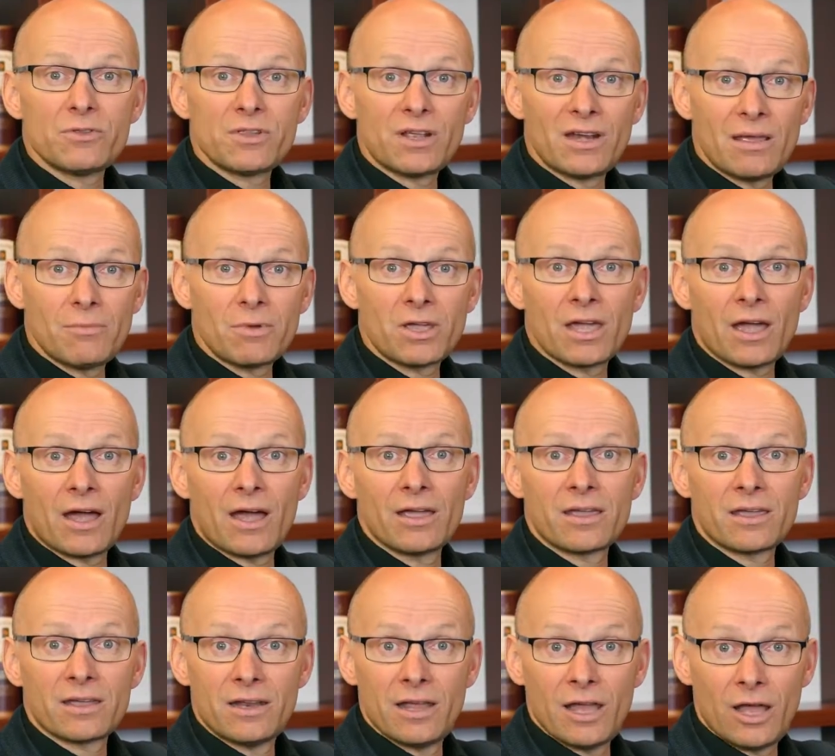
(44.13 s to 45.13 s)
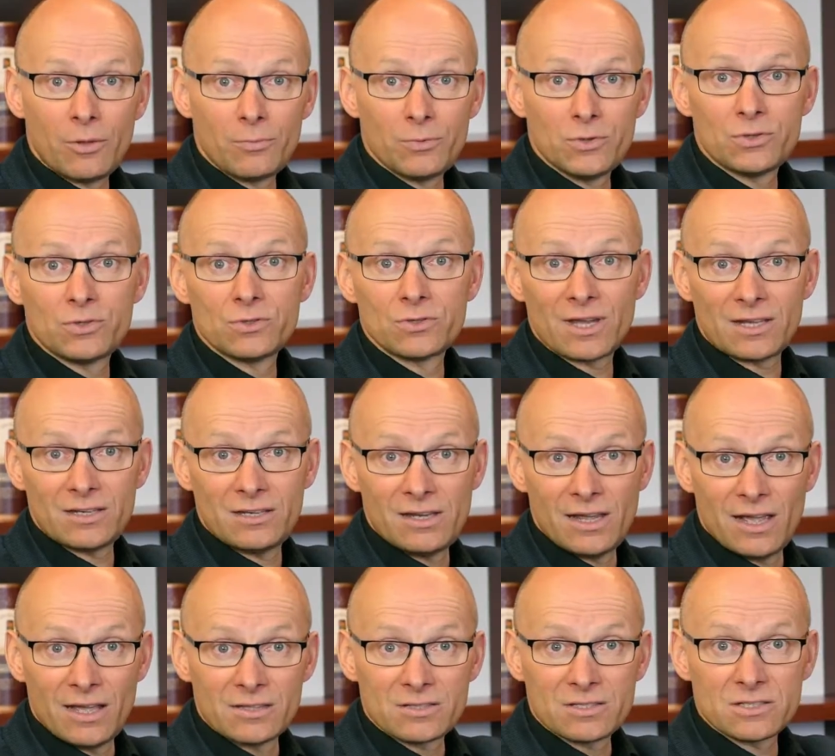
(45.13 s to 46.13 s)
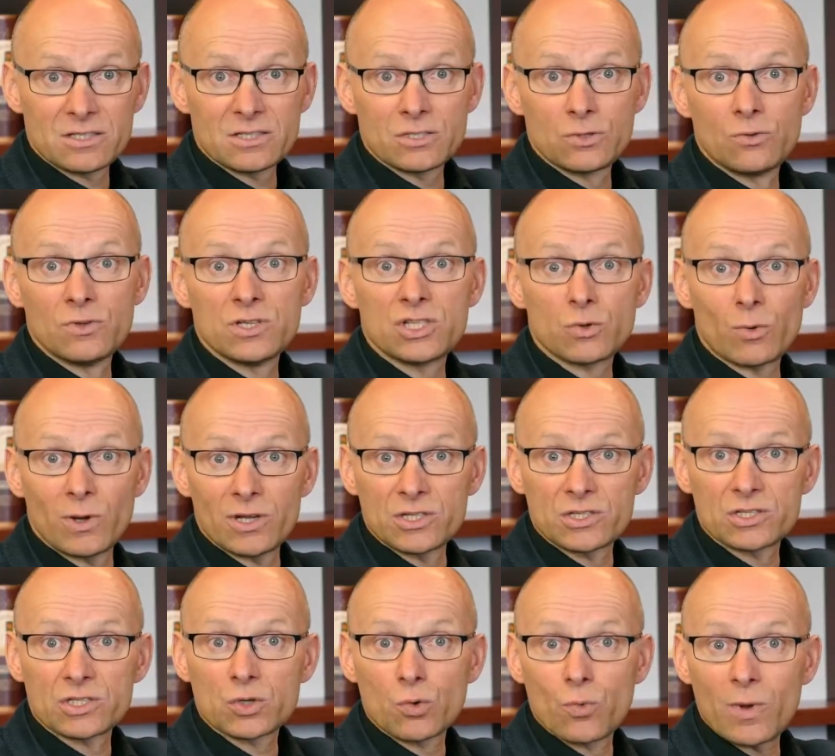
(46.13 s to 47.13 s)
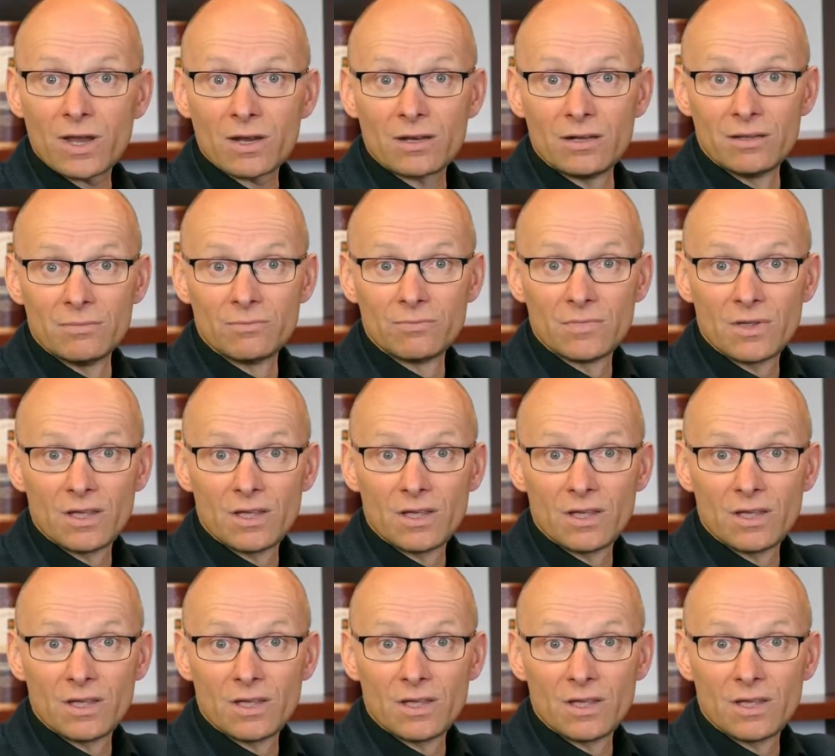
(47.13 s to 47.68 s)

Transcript: Dynamic AI can help you to get the answers to these questions quickly